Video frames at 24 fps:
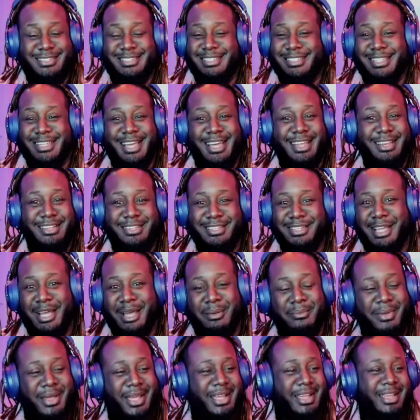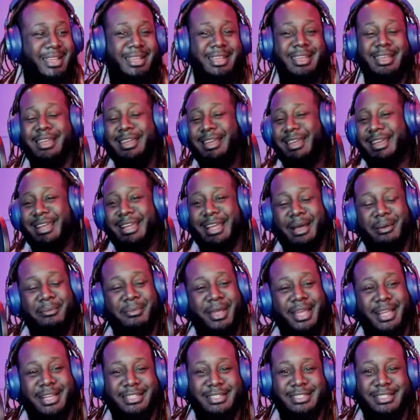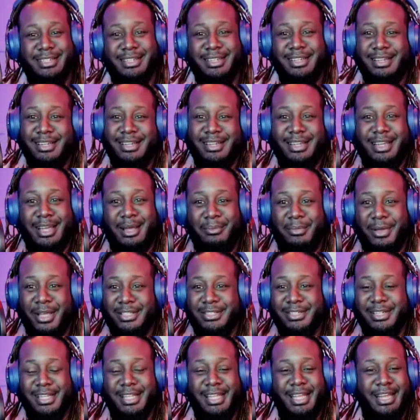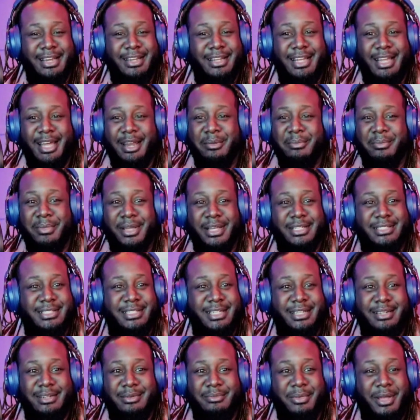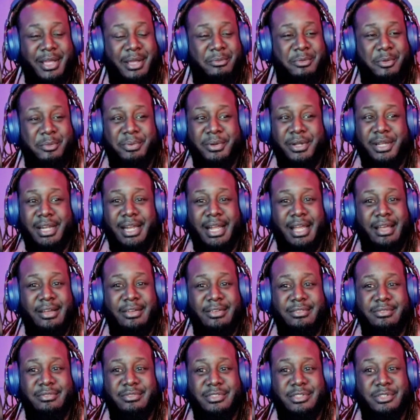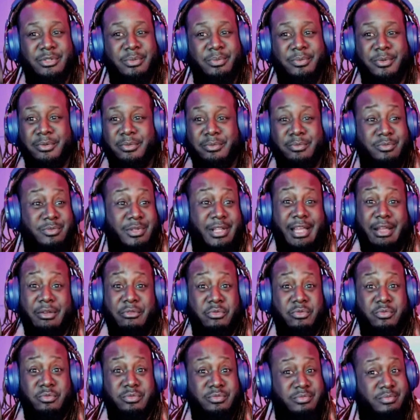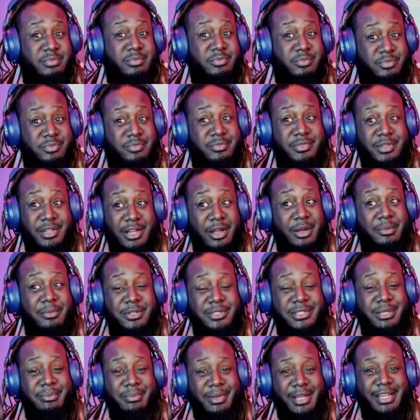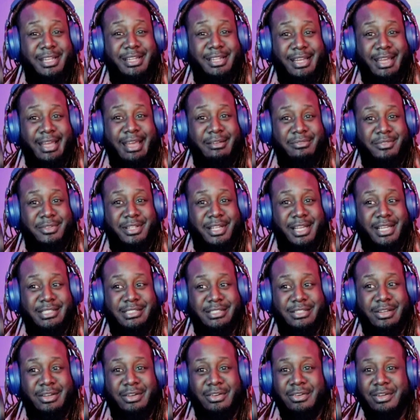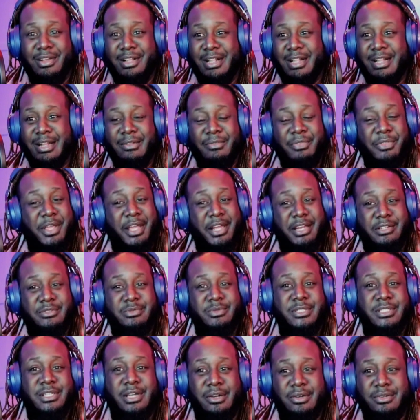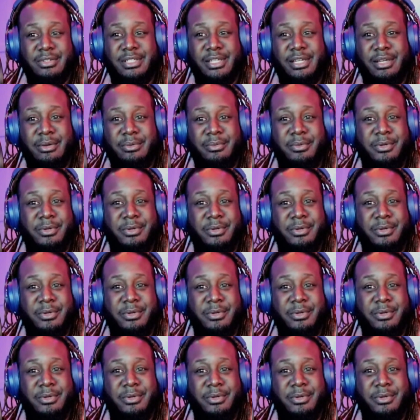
just got just got back got back to uh, got back to Atlanta, got it mixed, and man, we put it out super like almost immediately after that. So mm-hmm. yeah, this was a hotel